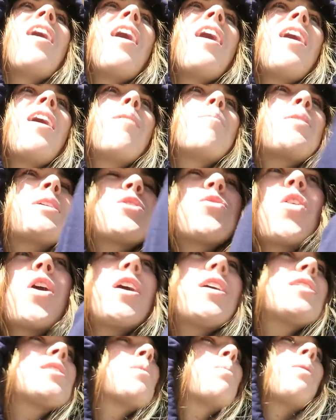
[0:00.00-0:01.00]
Um, as
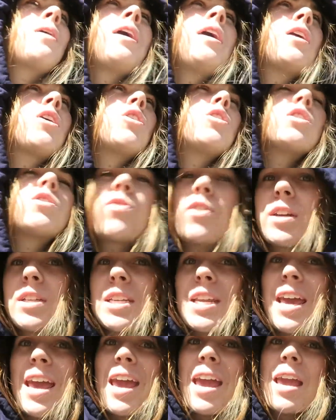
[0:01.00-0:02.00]
far as the plan goes for
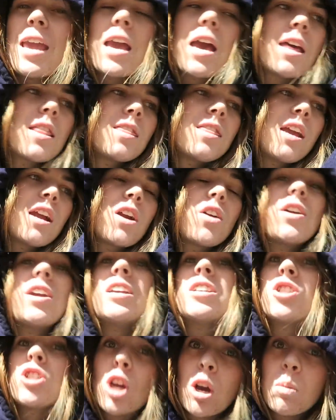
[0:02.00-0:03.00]
today, there
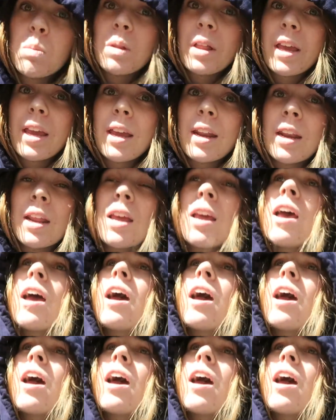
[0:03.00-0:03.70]
is no plan.